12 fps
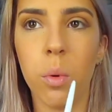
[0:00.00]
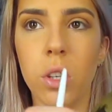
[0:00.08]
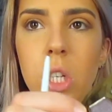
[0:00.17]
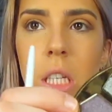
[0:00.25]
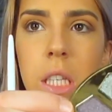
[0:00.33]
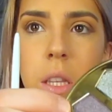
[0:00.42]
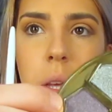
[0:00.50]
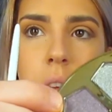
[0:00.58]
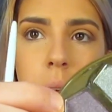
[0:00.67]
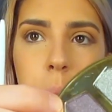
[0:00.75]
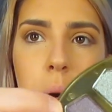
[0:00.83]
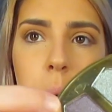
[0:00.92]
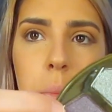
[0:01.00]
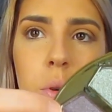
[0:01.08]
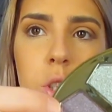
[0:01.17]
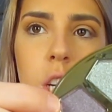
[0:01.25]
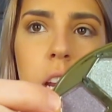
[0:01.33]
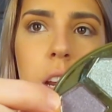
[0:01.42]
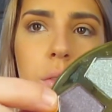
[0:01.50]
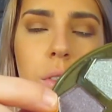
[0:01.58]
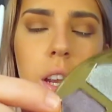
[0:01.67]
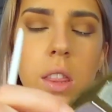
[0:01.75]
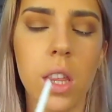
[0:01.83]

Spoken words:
which is the purple shade right